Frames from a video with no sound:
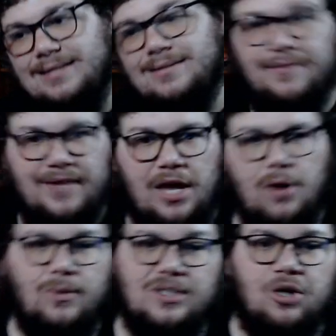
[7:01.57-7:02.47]
the video
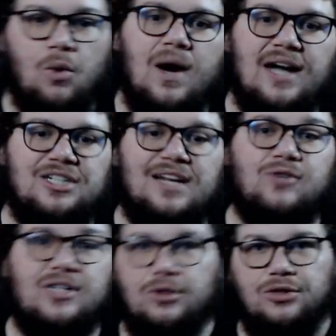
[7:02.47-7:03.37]
and went to go watch it after
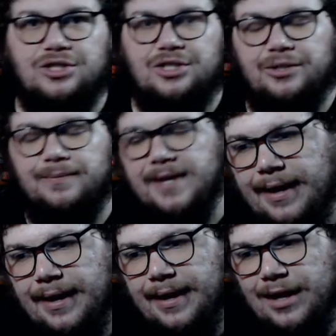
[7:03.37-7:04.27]
I told you to,
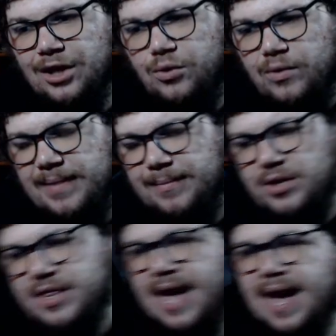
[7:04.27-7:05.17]
you remember
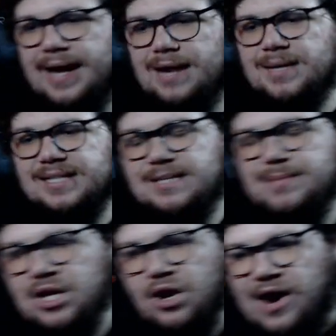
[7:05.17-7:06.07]
that in my
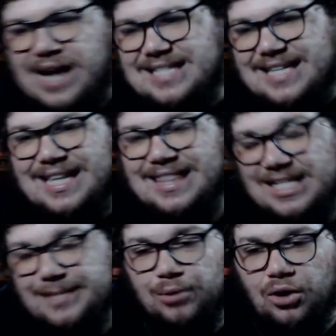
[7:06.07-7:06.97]
TBR I said that
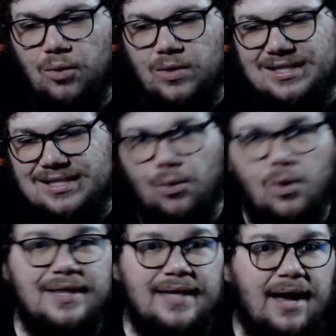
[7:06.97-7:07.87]
this book was the
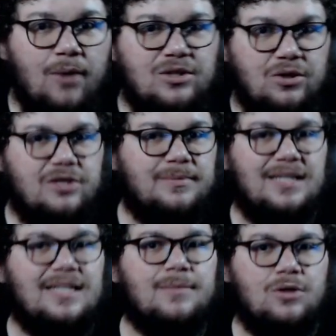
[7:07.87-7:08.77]
one that I was
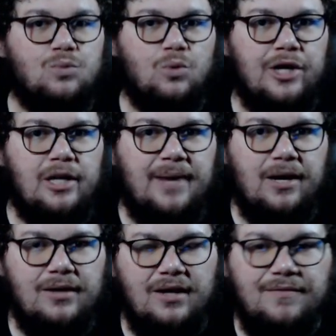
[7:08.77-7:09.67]
ultimately the most worried about
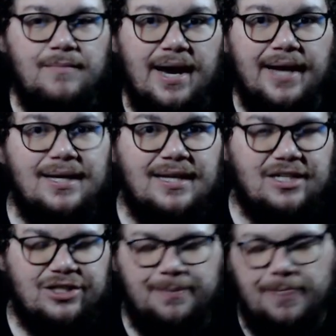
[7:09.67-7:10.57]
of my
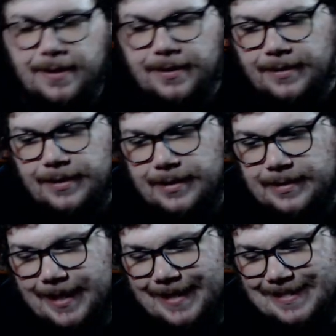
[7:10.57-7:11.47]
collection.
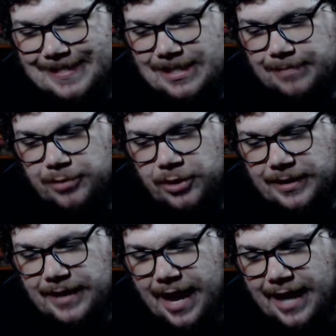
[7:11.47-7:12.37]
That this is the book
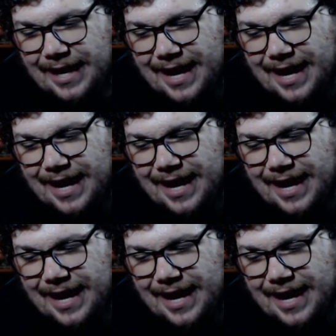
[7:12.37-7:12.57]
that,